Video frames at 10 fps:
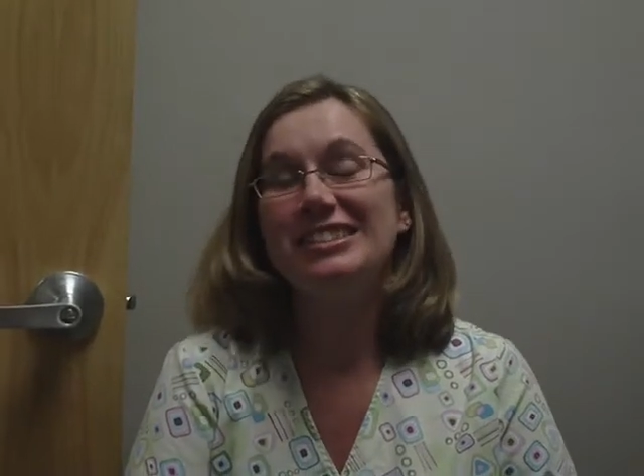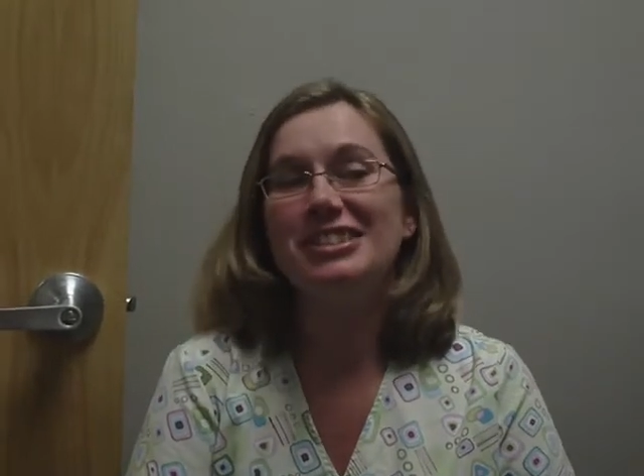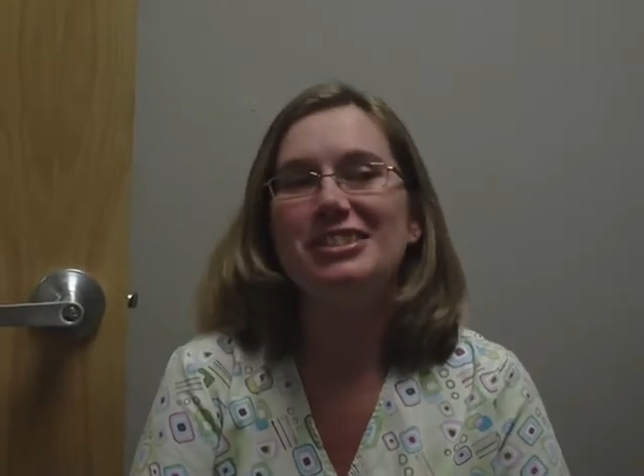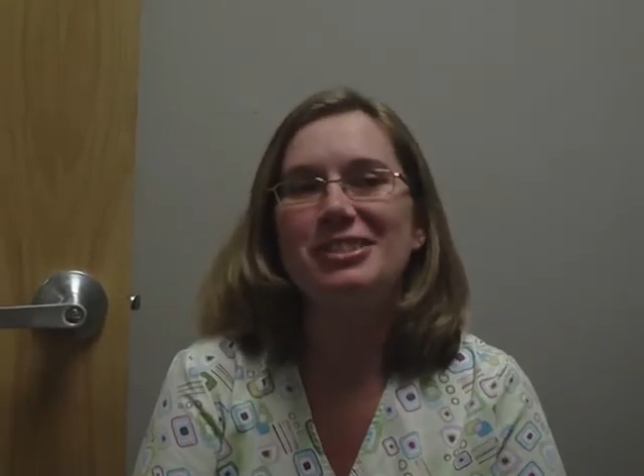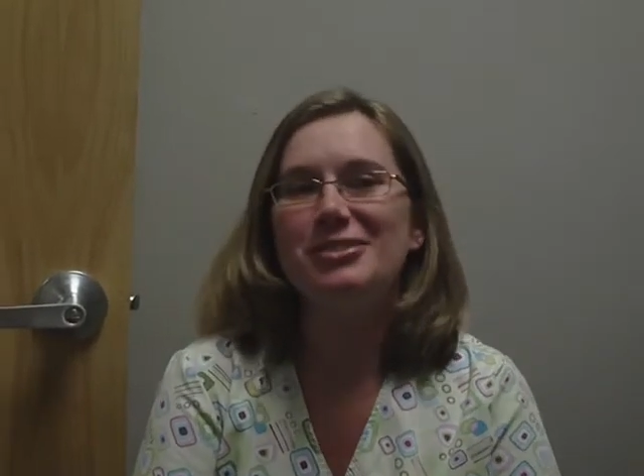
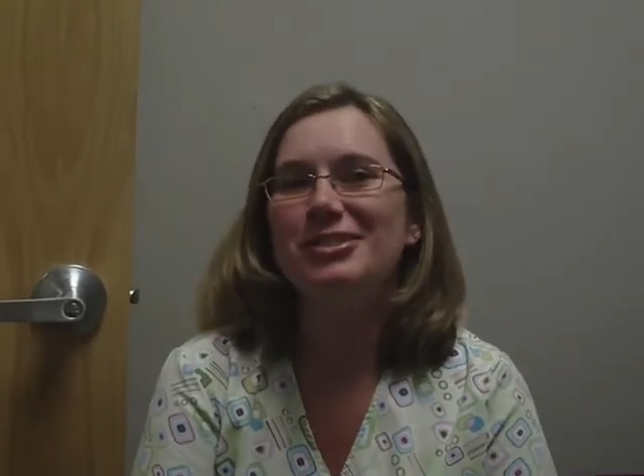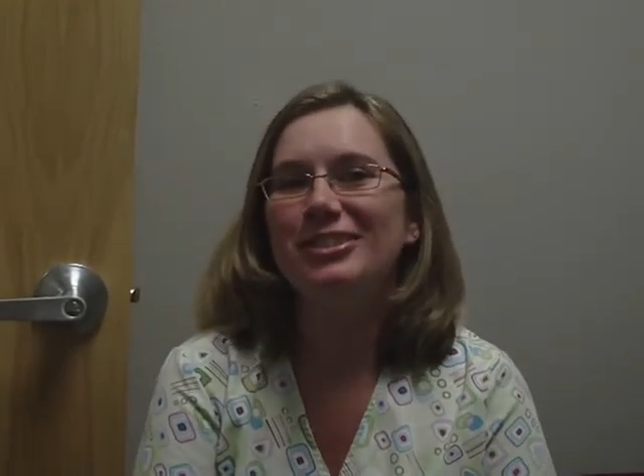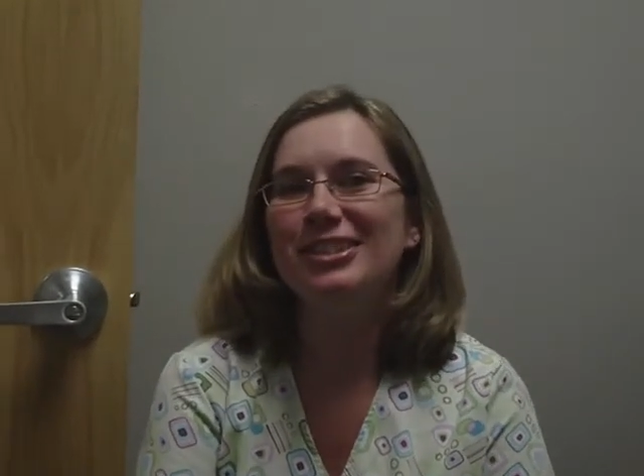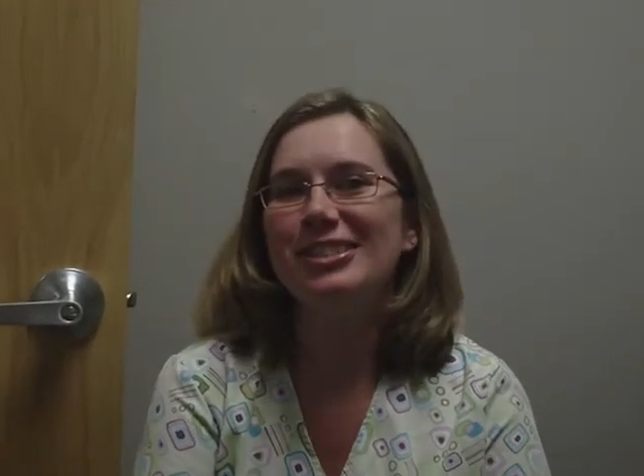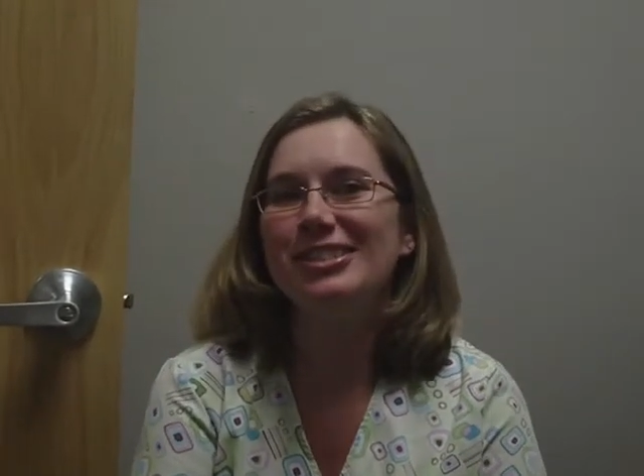Just
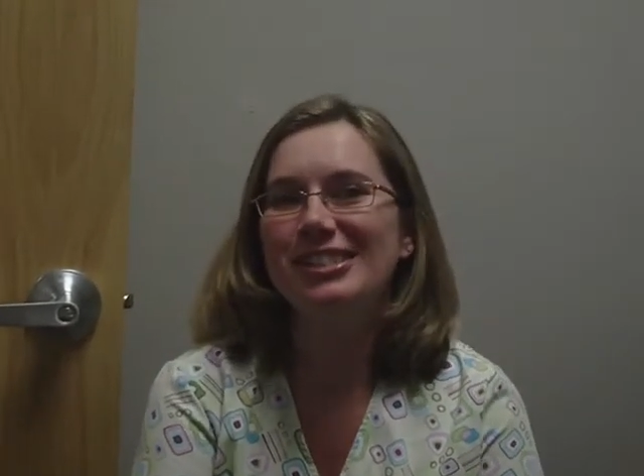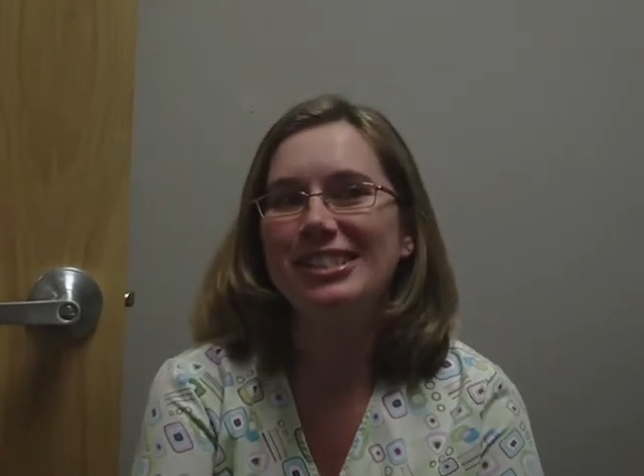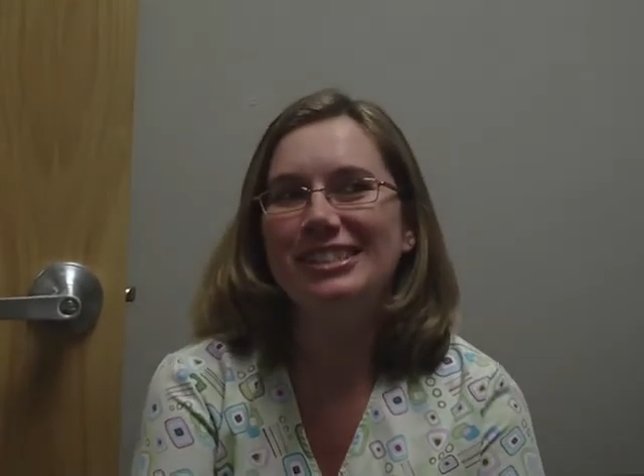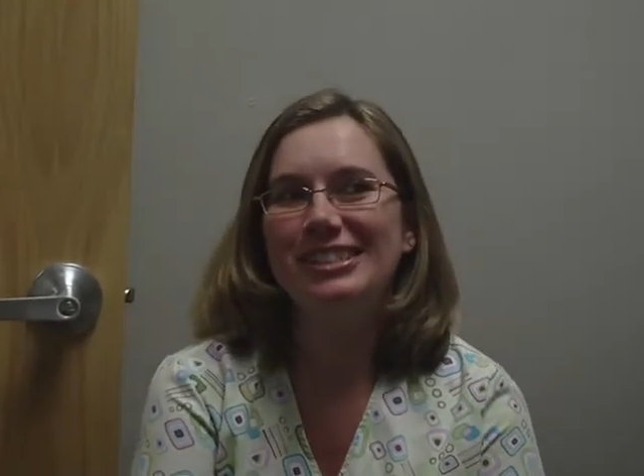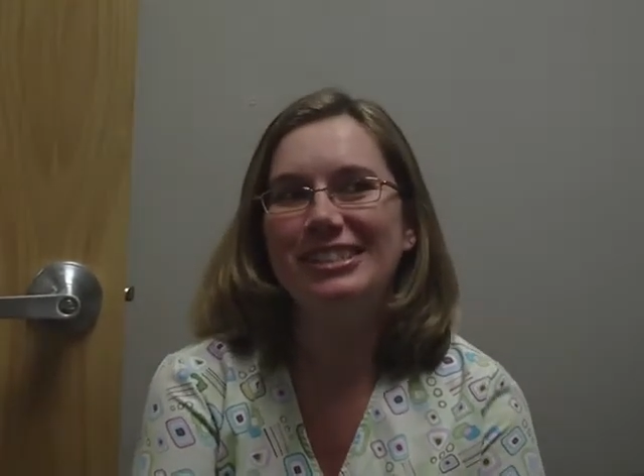sucralose
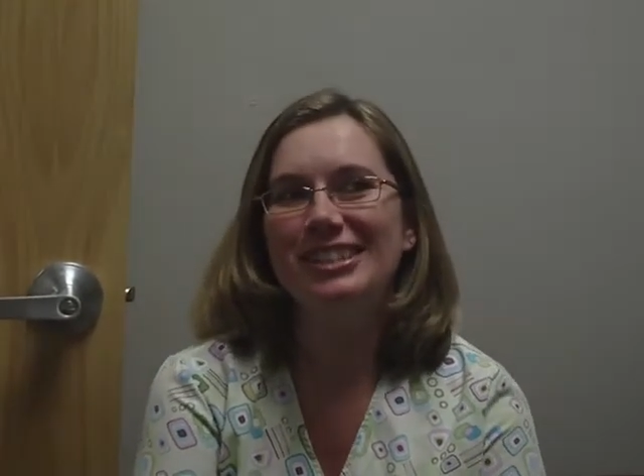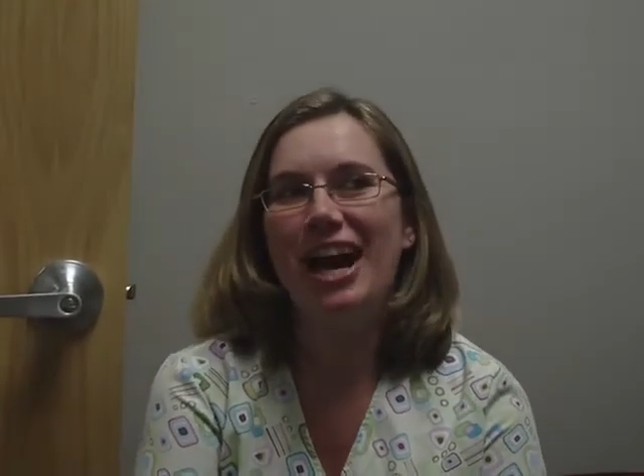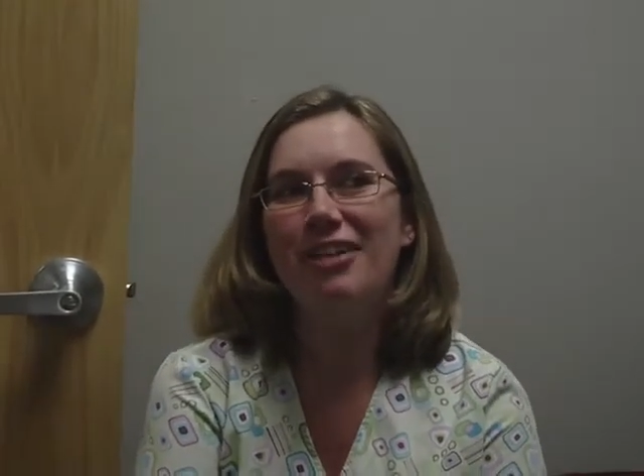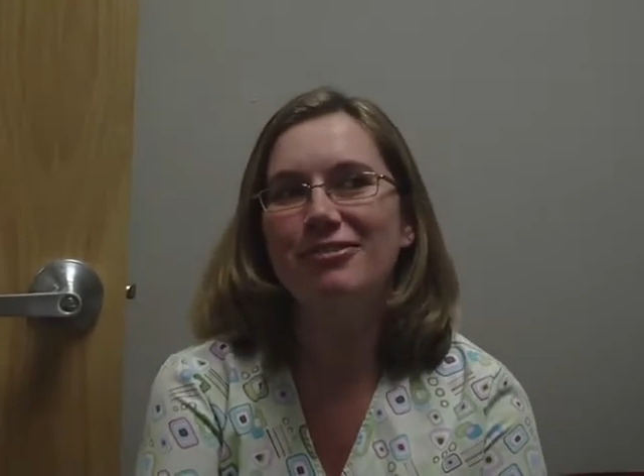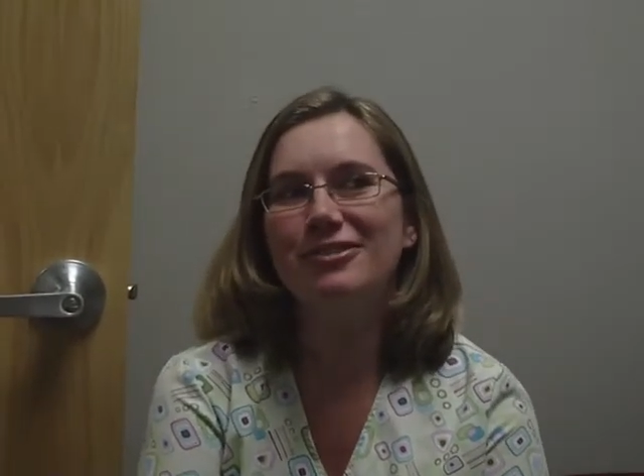and high